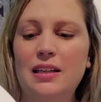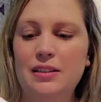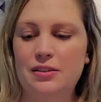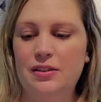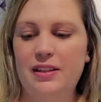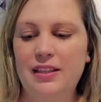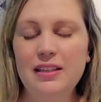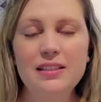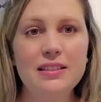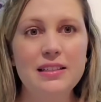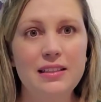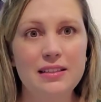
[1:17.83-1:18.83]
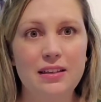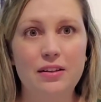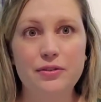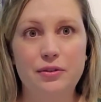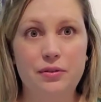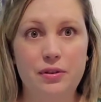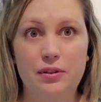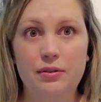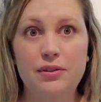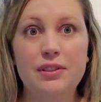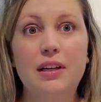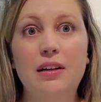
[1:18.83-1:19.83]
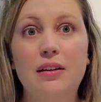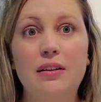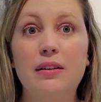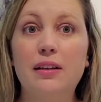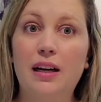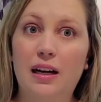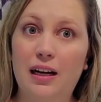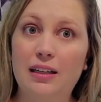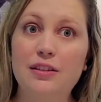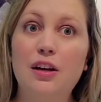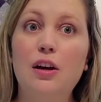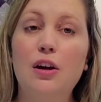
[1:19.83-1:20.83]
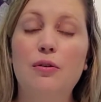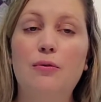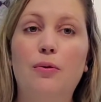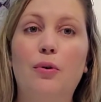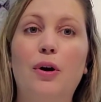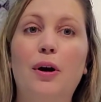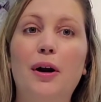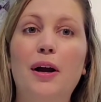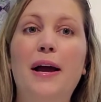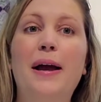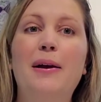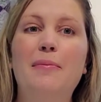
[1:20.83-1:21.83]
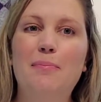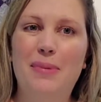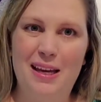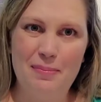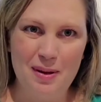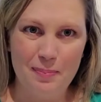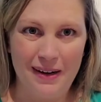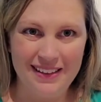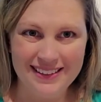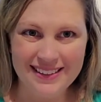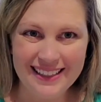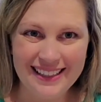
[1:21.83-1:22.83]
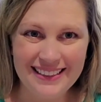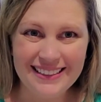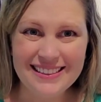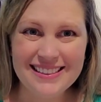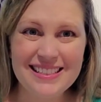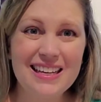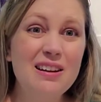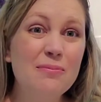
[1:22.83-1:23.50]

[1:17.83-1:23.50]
So this is also used a lot for baby buntings,